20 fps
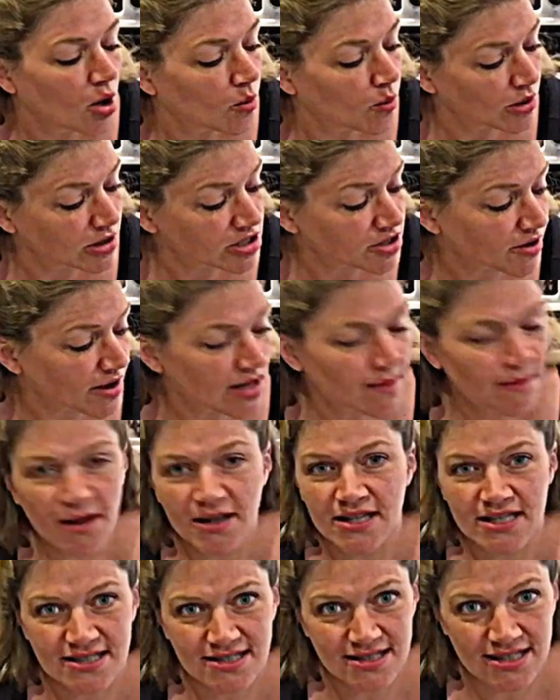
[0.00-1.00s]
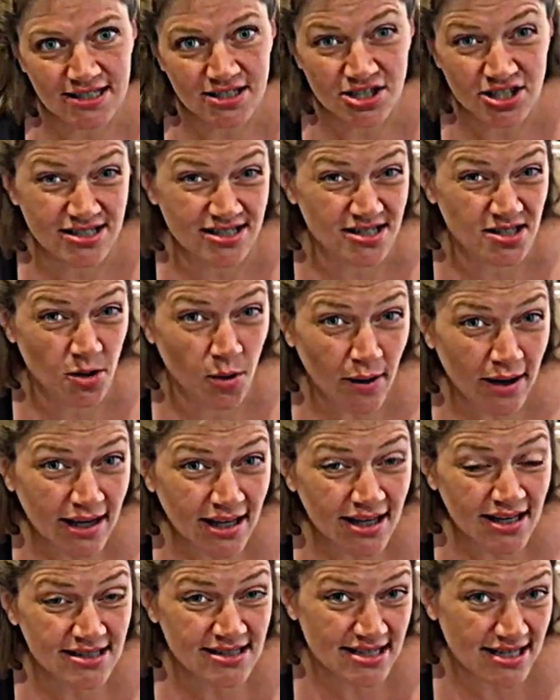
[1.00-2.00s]
What's great about this dish is it's quick,
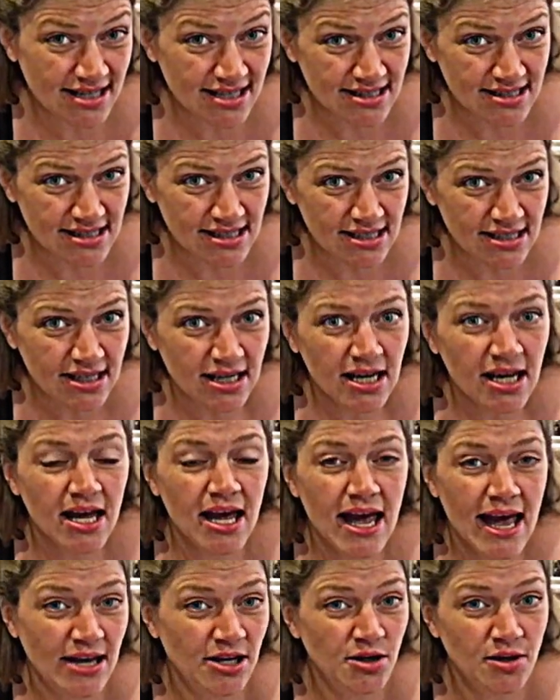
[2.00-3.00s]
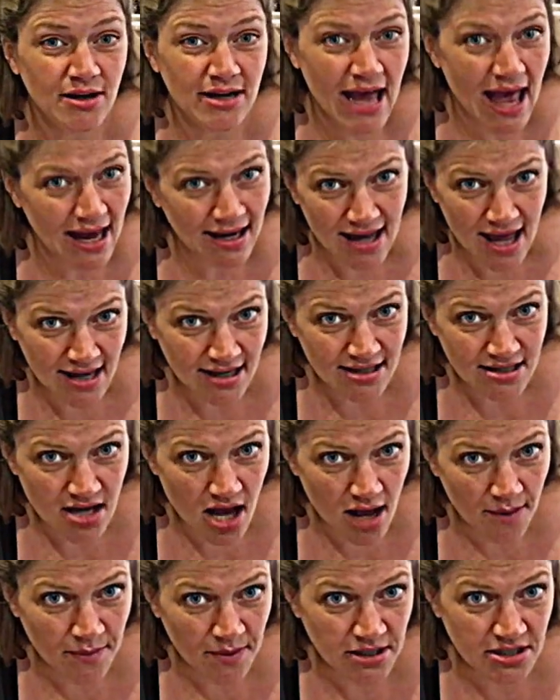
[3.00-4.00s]
it's easy, and you can add any
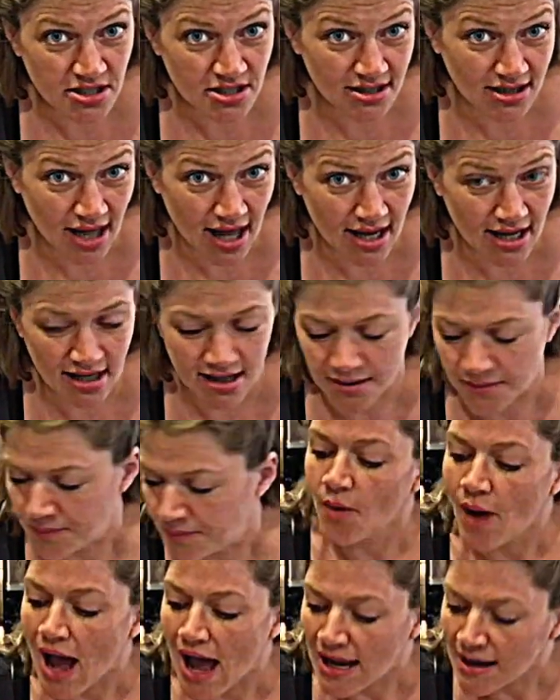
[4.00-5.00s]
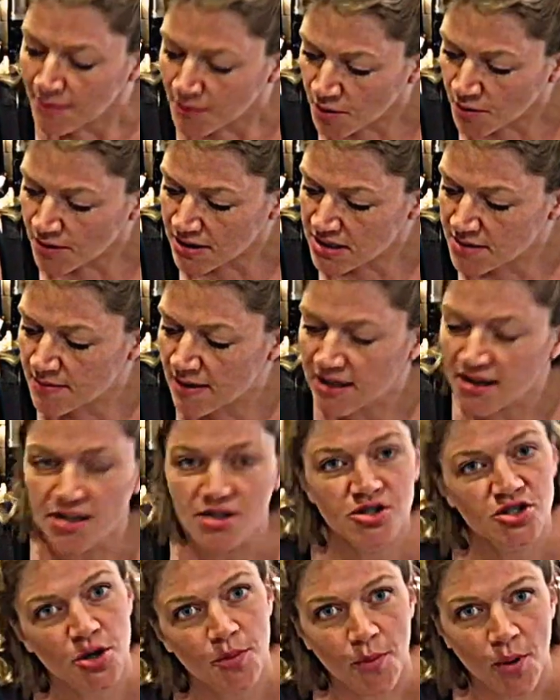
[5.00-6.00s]
toppings you'd like. So I am going to make a
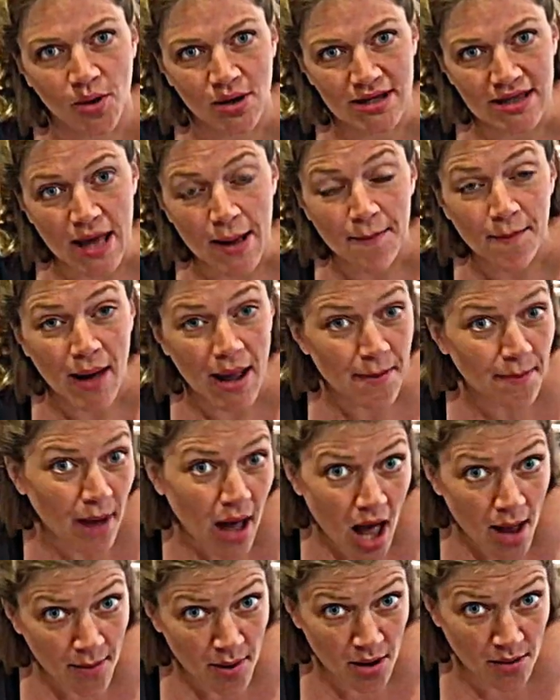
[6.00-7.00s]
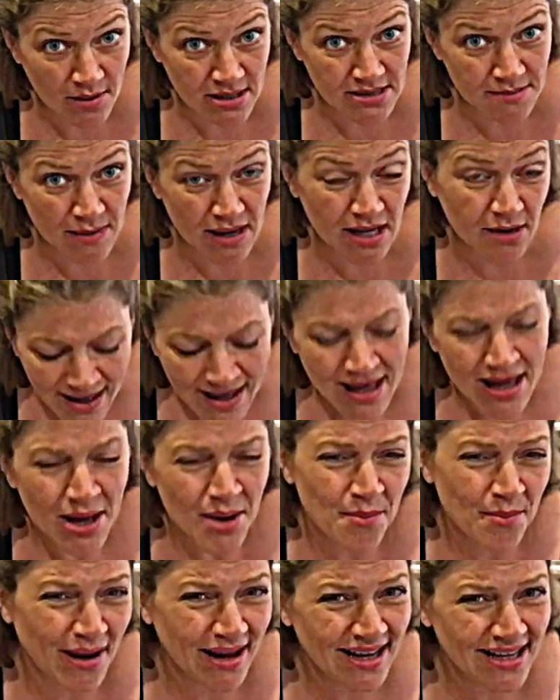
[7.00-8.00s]
Stromboli that my mom always made.
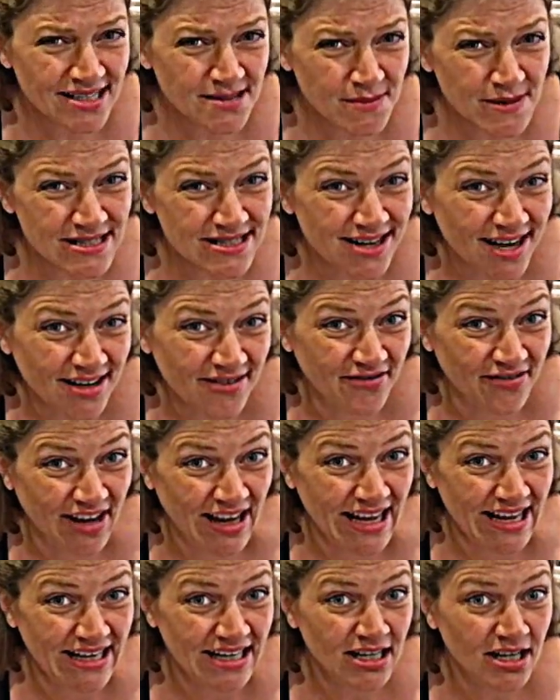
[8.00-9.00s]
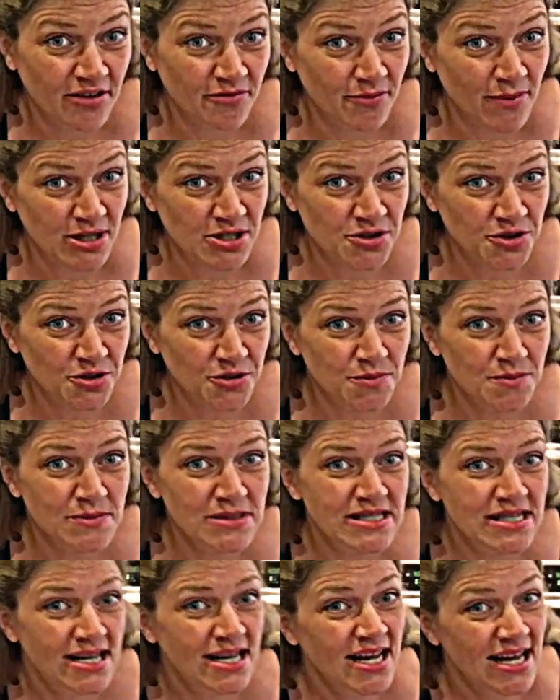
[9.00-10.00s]
My husband's not a fan of mushrooms,
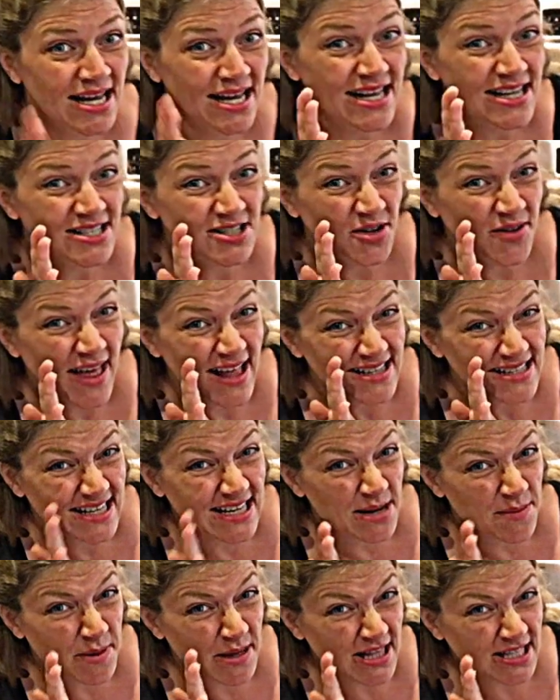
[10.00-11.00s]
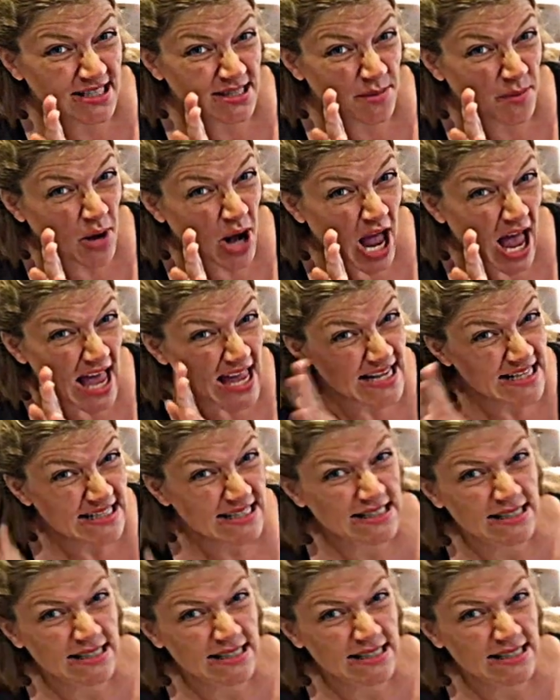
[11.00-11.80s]
so that's going to be the surprise.